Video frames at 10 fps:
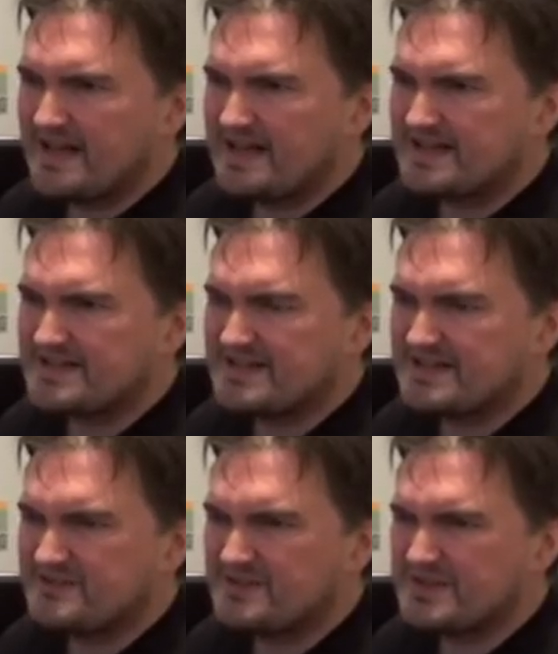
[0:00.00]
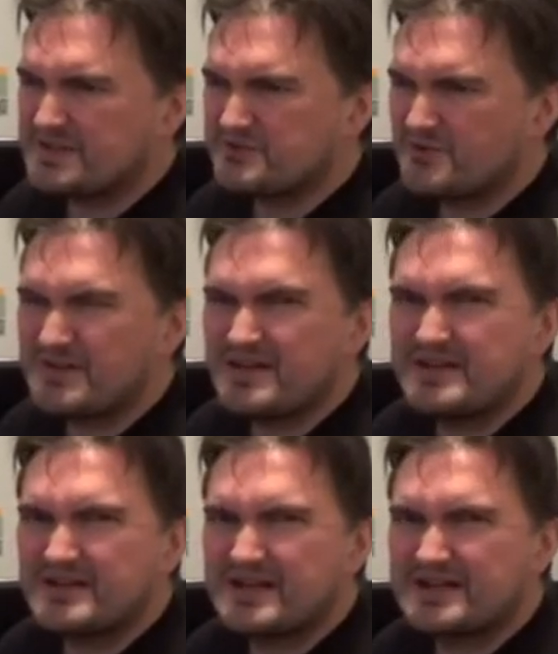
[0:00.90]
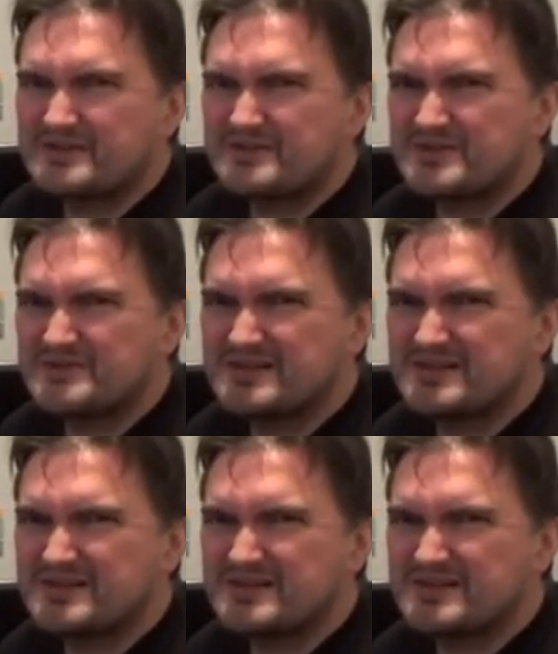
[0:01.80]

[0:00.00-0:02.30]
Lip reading: It's a really grubby kind of film,